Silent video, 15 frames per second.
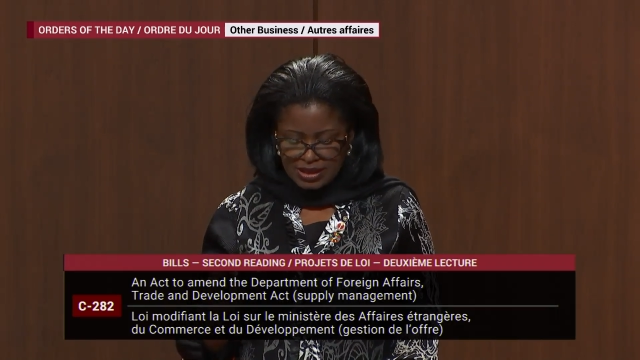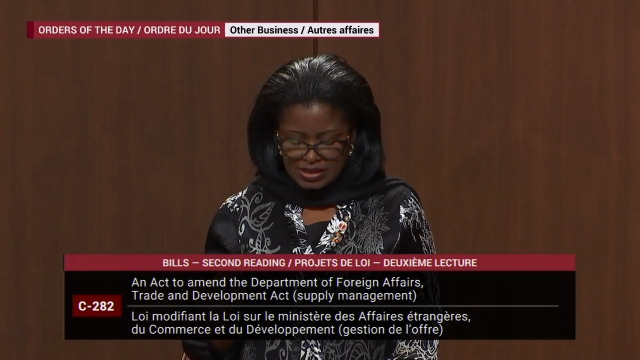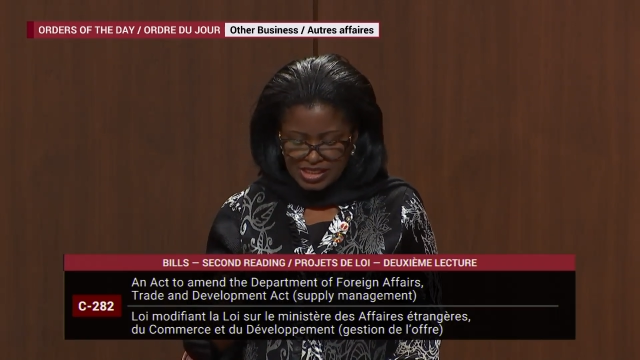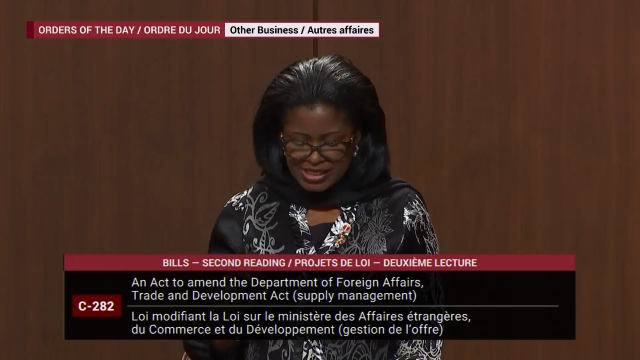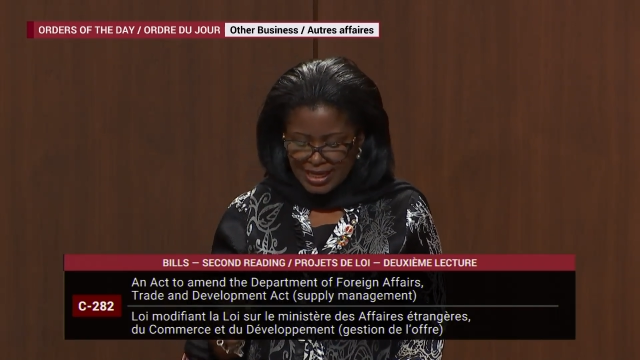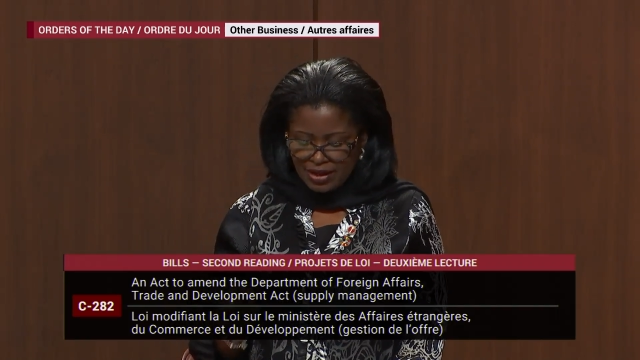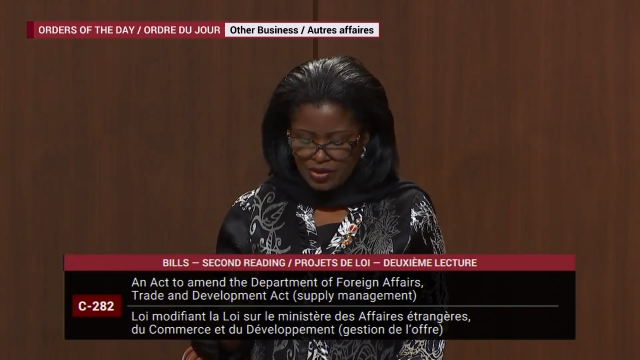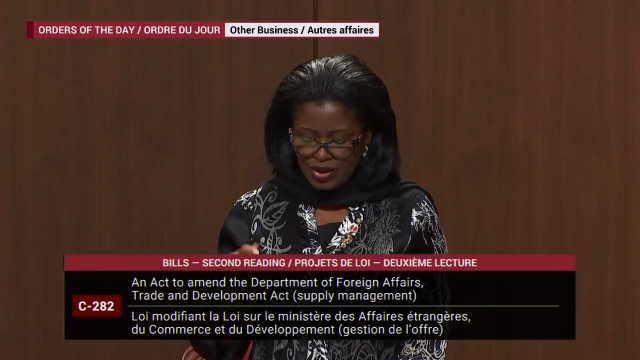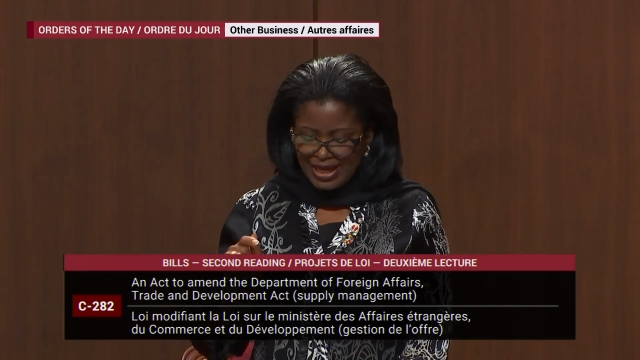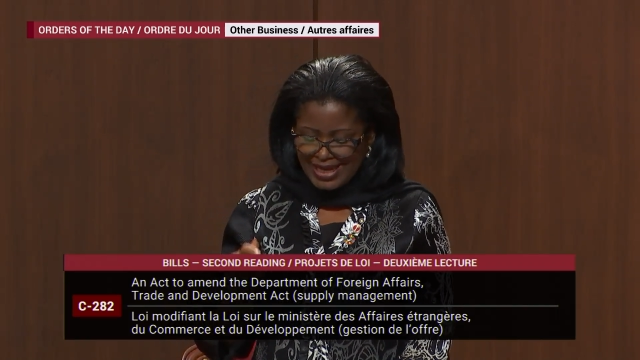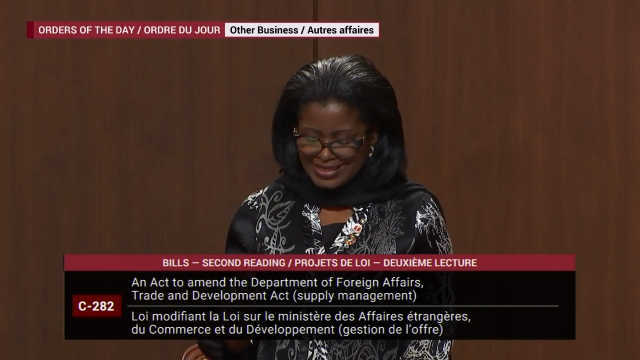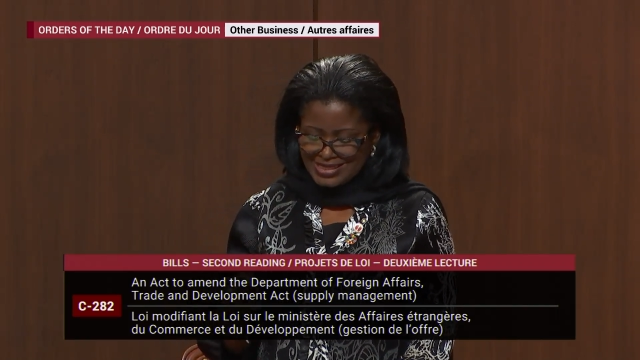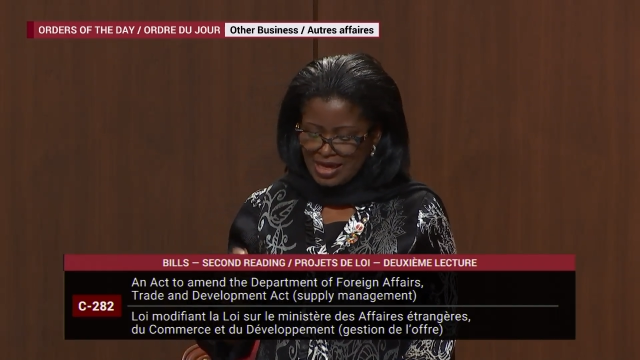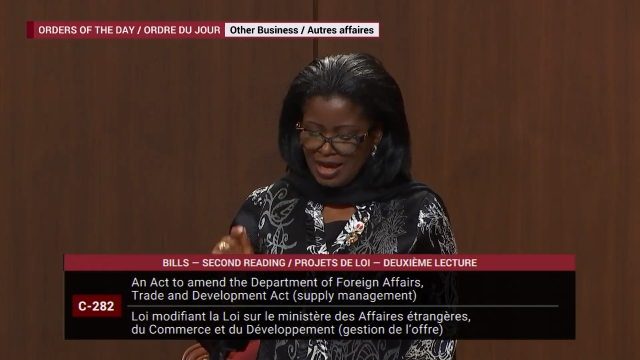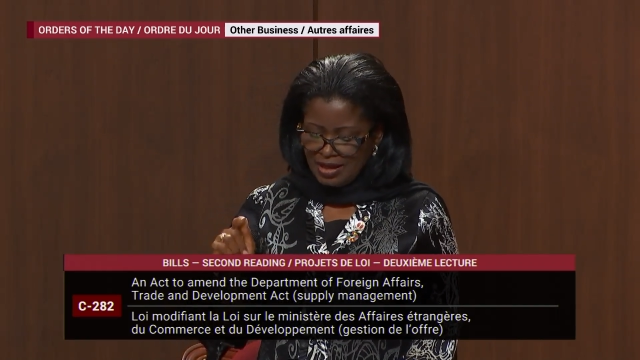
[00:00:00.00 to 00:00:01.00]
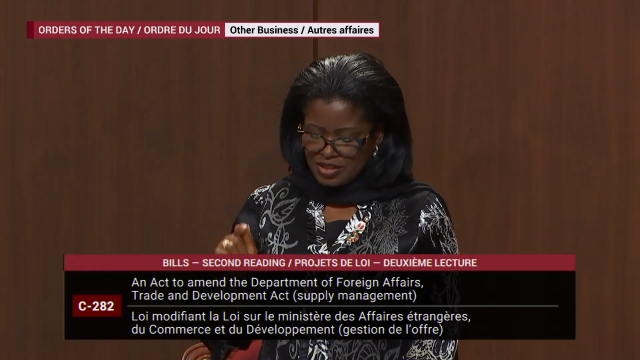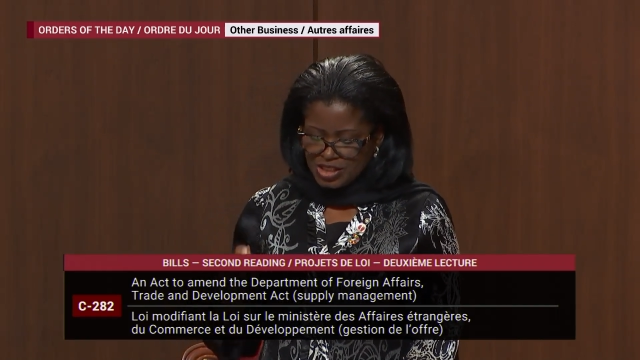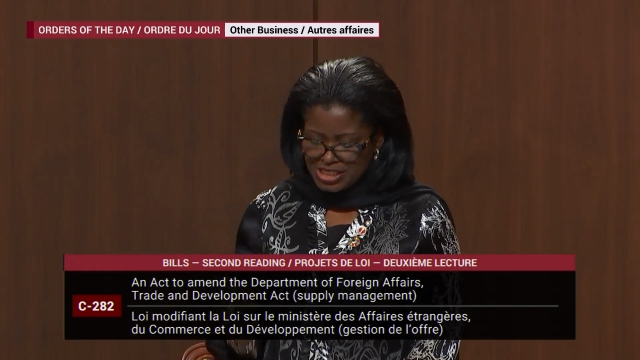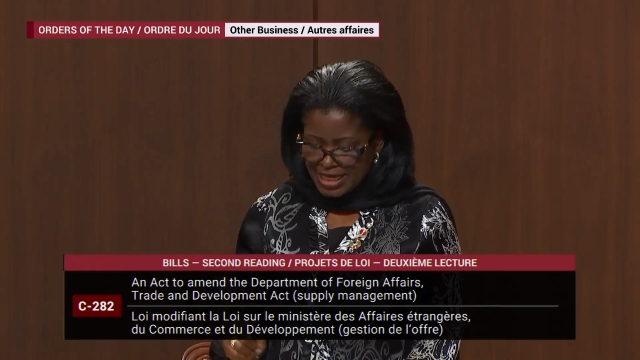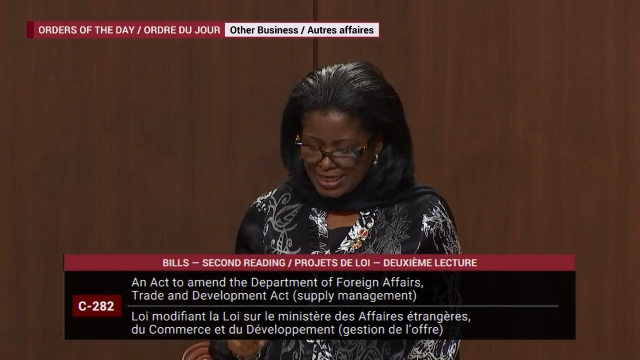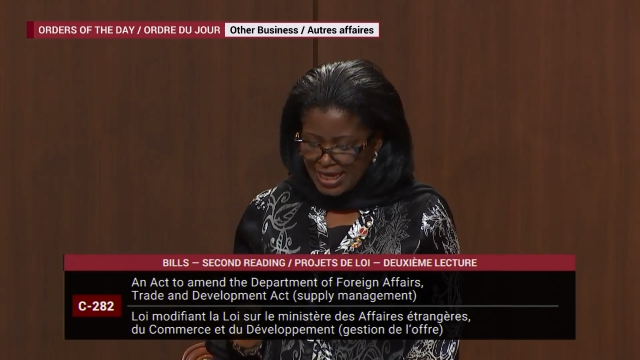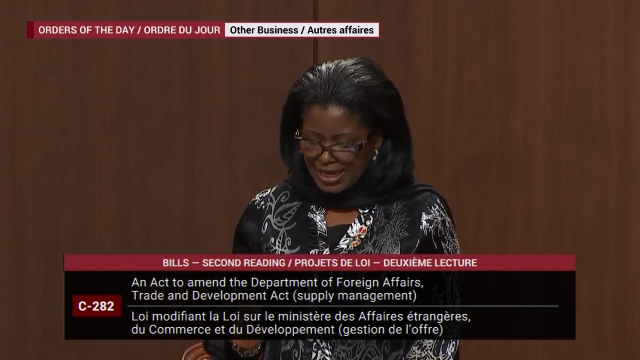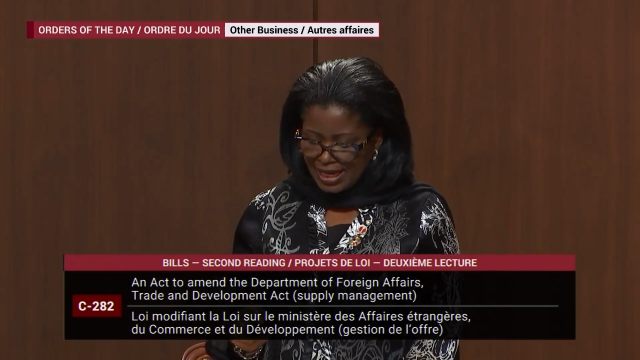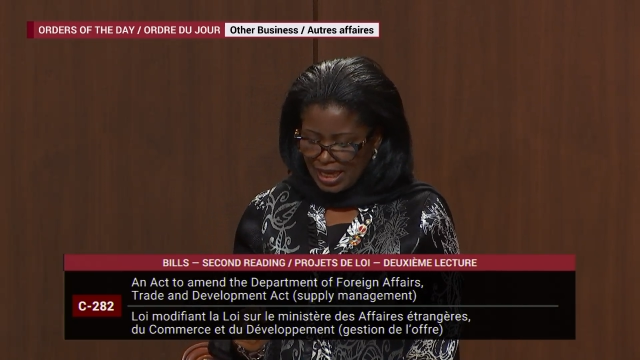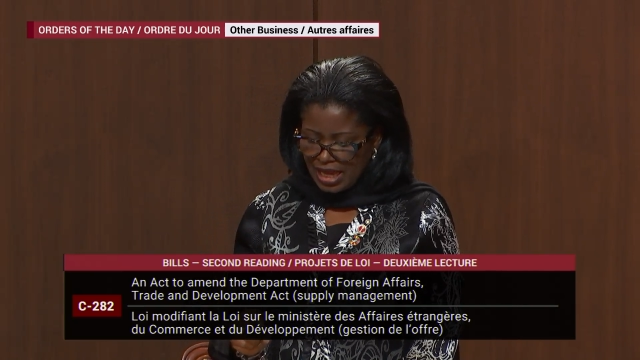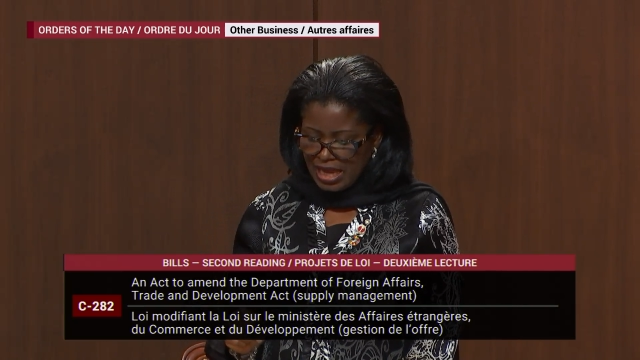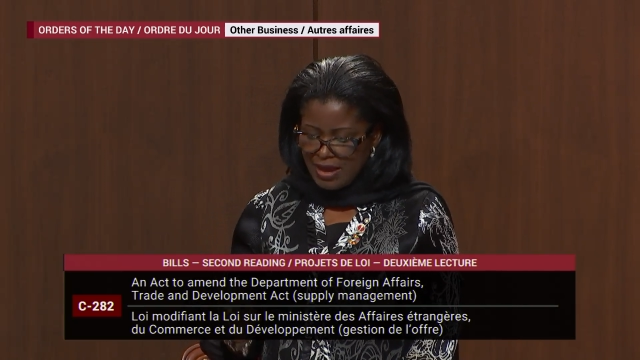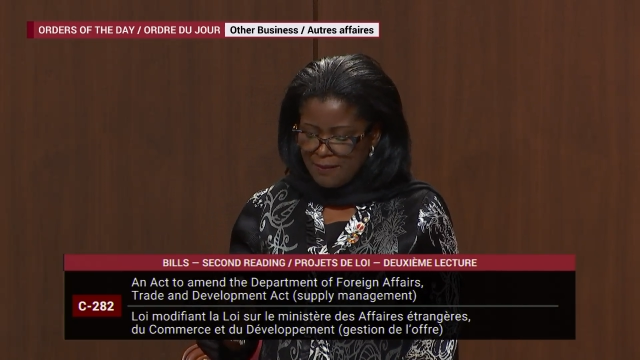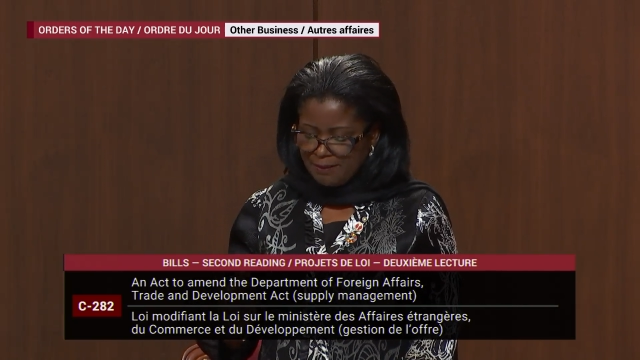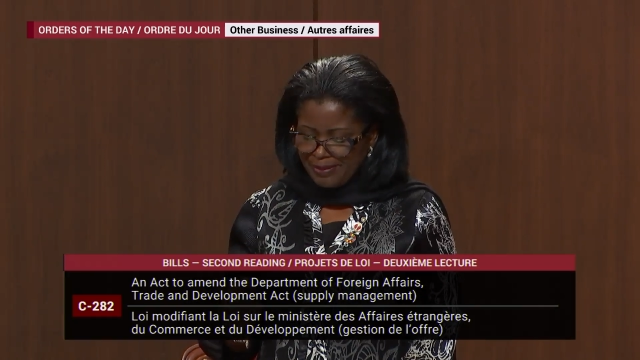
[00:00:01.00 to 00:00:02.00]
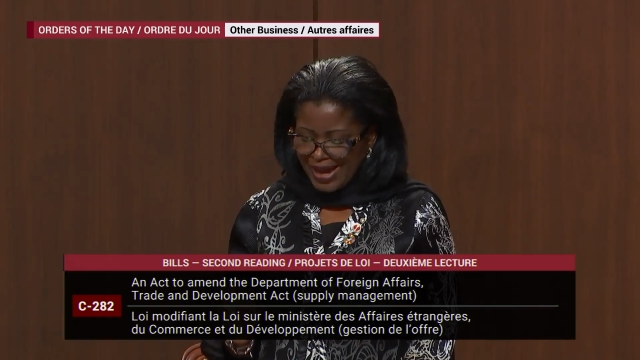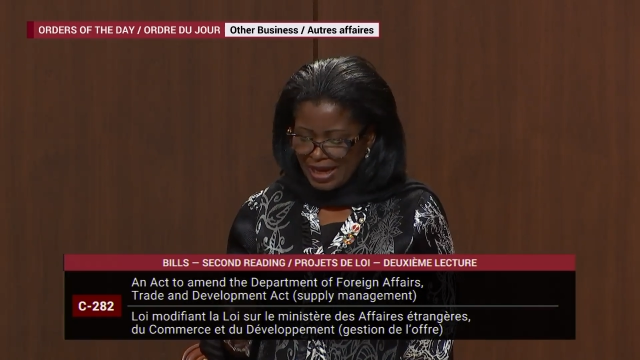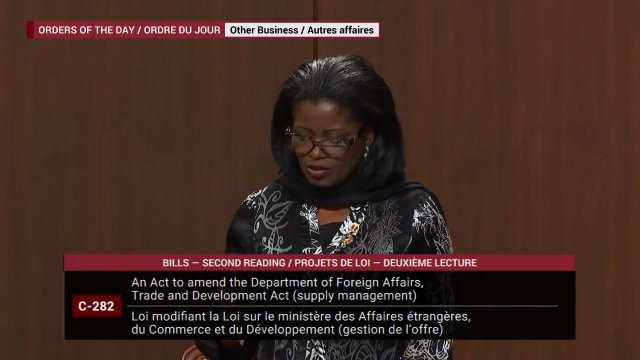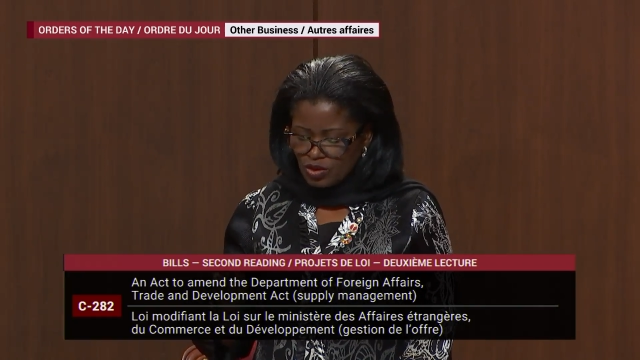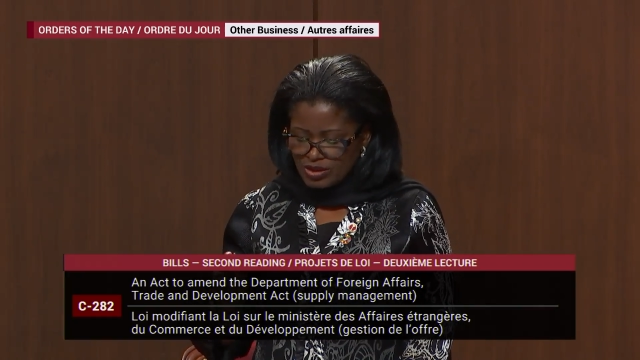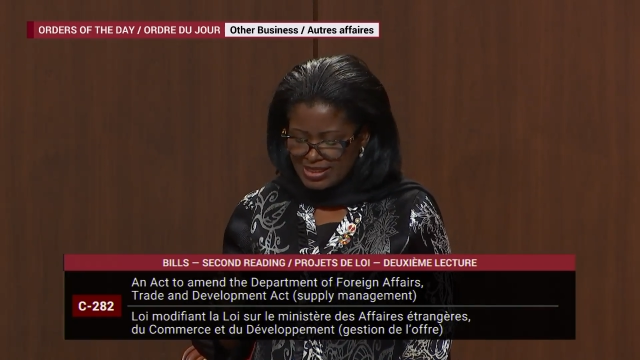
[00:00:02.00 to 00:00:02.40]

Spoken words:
of GHG emissions